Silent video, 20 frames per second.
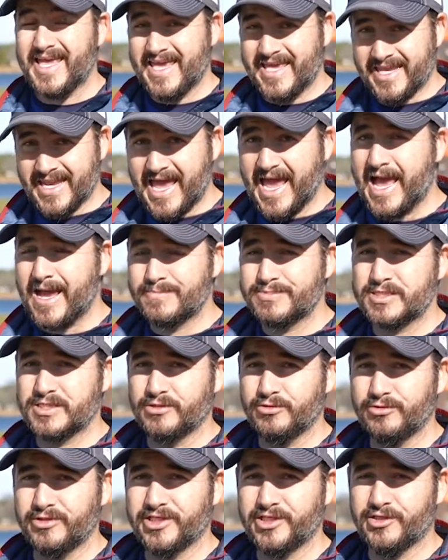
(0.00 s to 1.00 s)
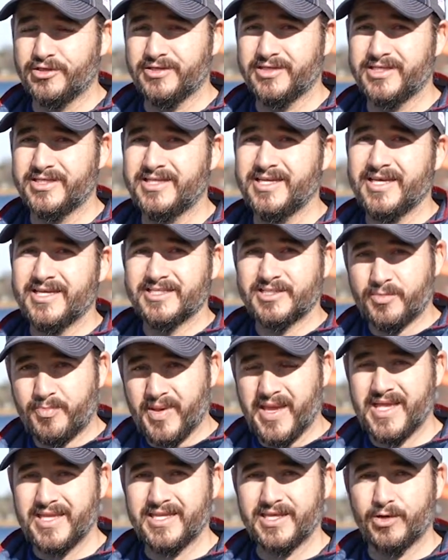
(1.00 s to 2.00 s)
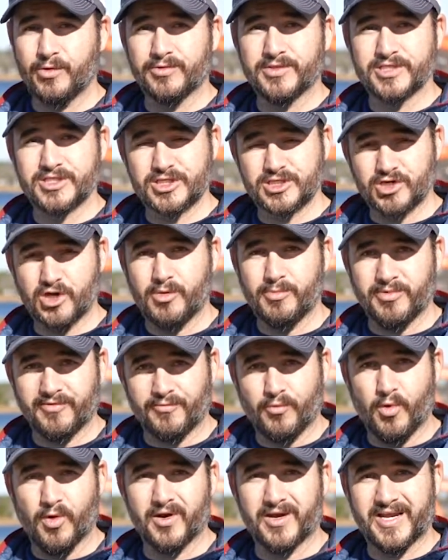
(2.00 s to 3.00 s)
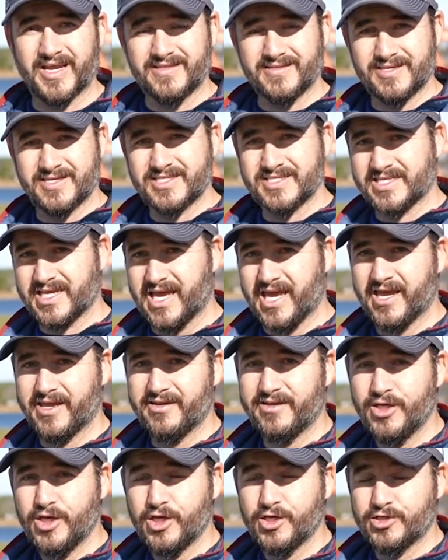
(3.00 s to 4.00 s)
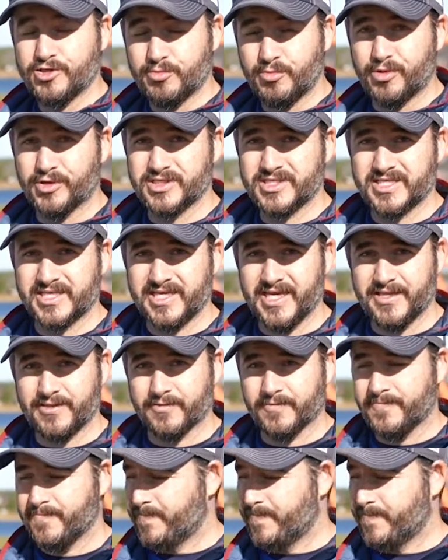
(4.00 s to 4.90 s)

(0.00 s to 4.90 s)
It absolutely could, depending on the scope of work and the design you put together.